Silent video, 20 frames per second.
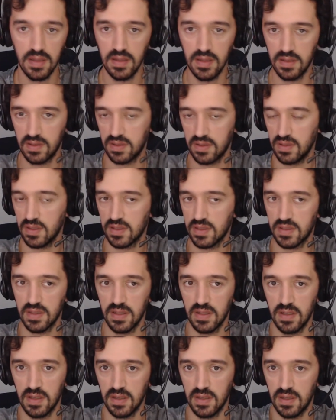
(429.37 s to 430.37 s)
It's just
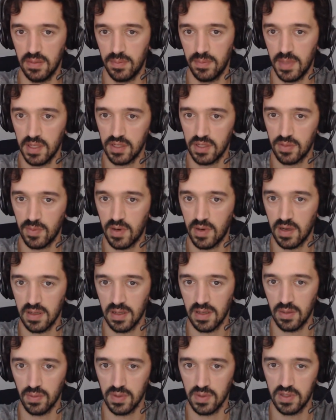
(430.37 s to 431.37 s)
a benchmark
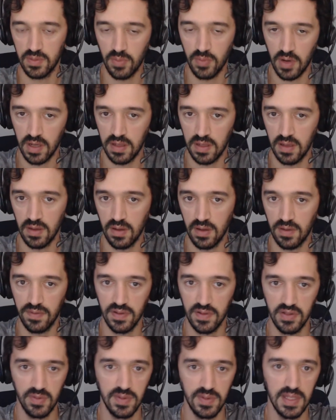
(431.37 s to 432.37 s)
that was spotted of
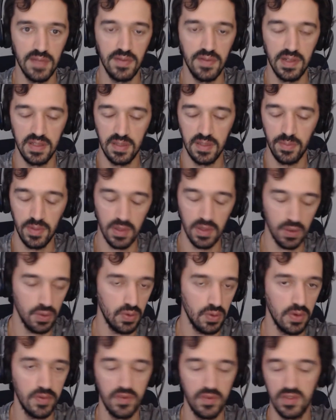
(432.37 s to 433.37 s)
a specific
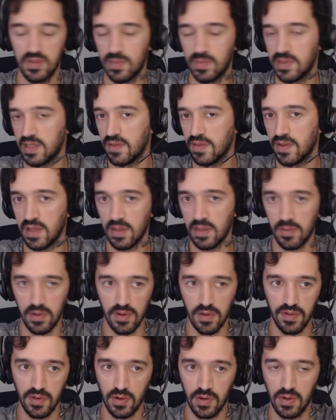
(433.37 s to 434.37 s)
CPU with a specific number
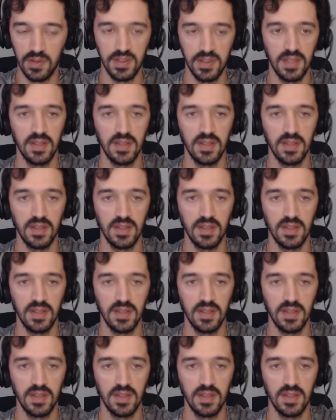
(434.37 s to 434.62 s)
of cores.